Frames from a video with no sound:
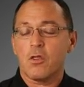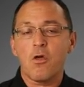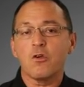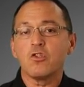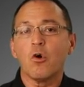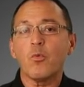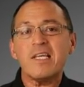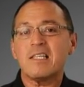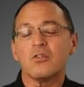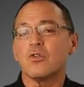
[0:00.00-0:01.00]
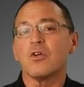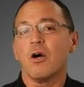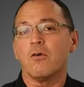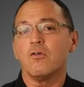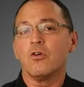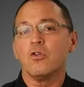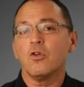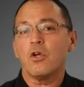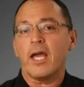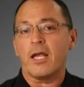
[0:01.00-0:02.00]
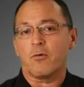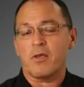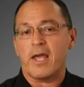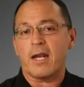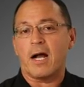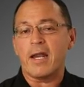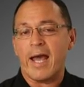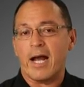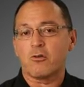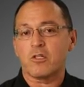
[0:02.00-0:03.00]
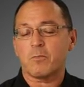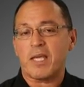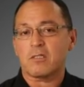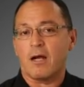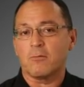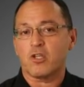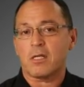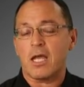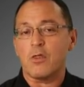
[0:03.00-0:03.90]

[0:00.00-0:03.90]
then there's no reason to go and create an address-based object,